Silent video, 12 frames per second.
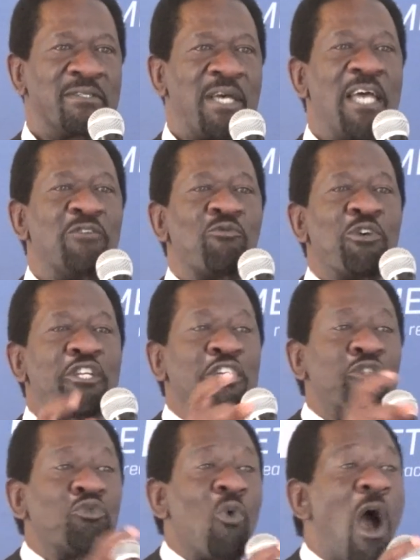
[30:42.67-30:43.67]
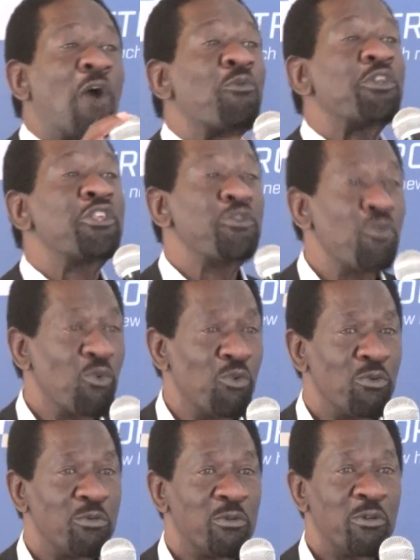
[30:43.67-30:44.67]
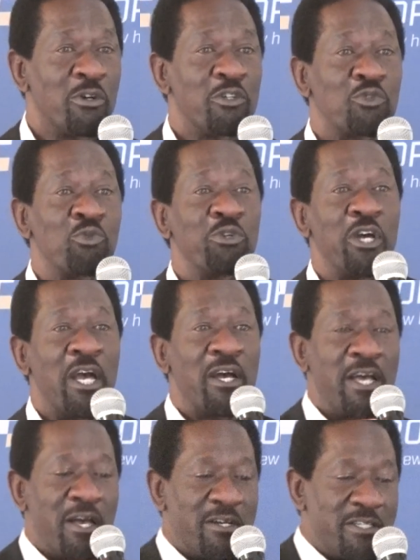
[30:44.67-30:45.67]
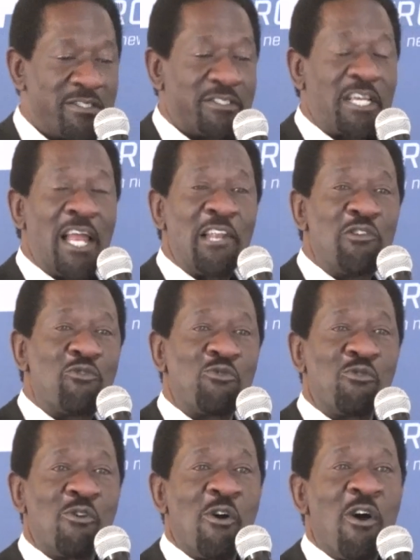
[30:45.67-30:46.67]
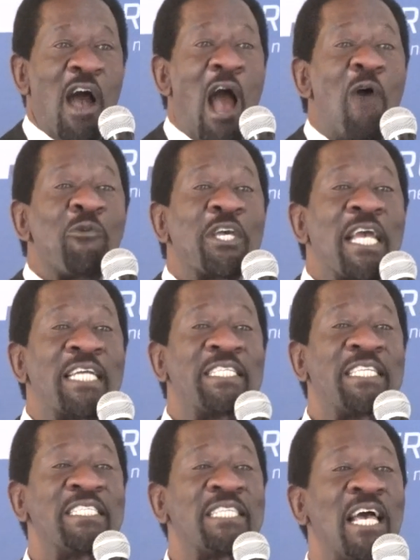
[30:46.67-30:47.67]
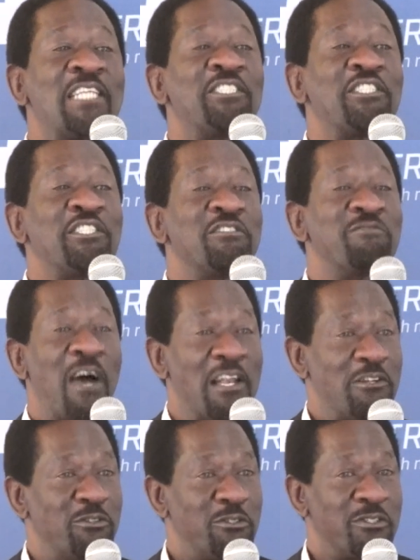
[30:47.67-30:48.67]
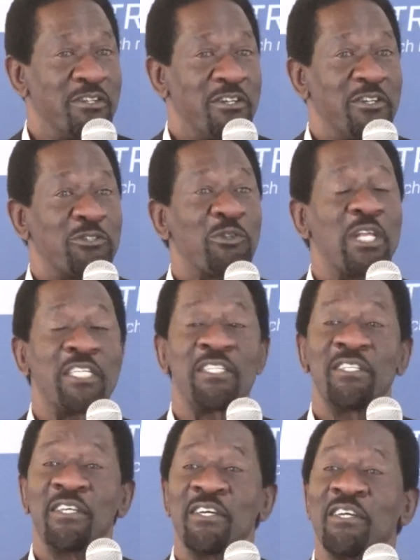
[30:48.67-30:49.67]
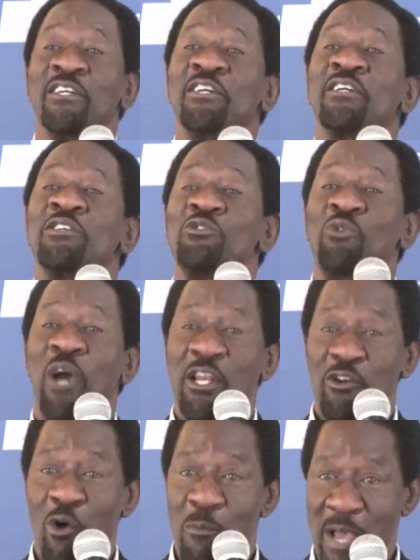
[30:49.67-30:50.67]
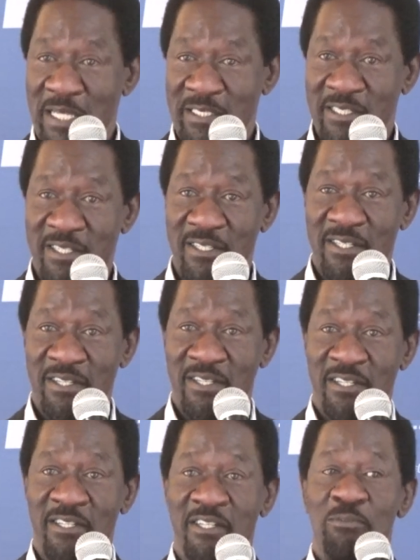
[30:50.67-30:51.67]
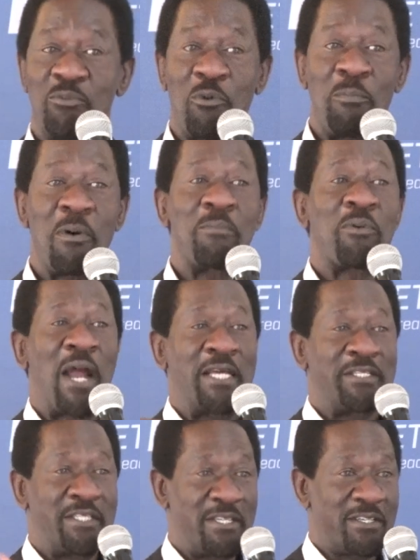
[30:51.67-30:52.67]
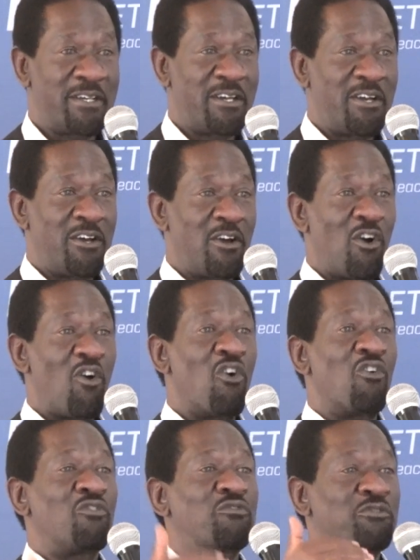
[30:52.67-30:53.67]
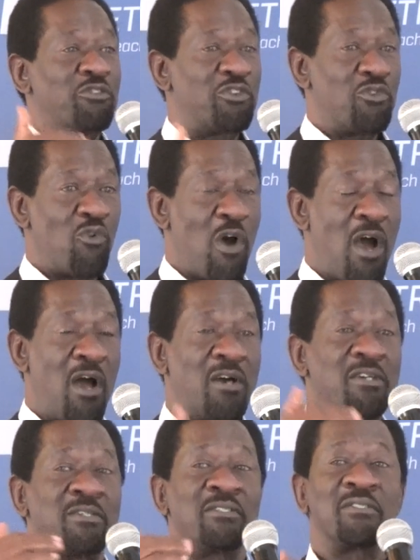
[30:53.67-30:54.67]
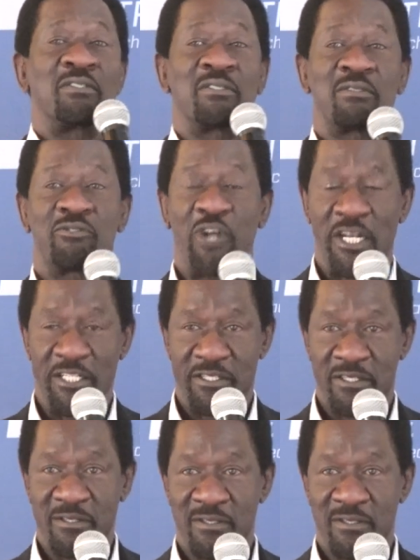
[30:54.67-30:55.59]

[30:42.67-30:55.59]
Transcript: And we need to work with you to tell you how we get these LGD values so that you can commence the proper pricing of your credit.